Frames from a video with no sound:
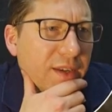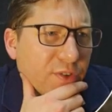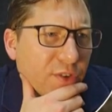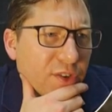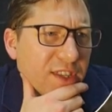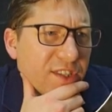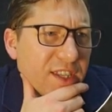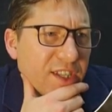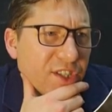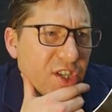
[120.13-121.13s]
for this
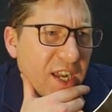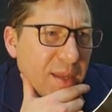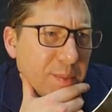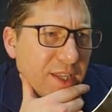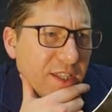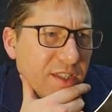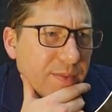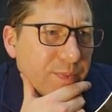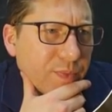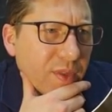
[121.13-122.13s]
enchantment,
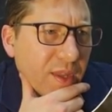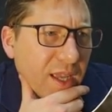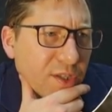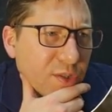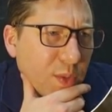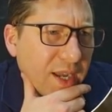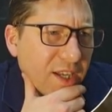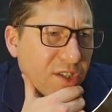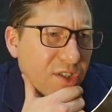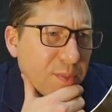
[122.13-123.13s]
and when it
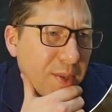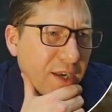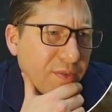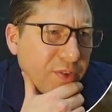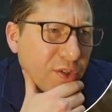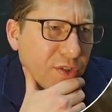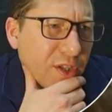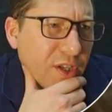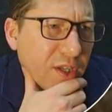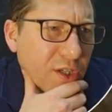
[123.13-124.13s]
enters the battlefield,
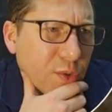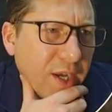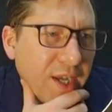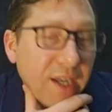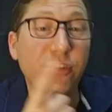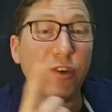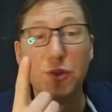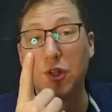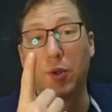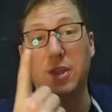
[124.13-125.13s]
create a food
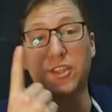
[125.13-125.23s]
token.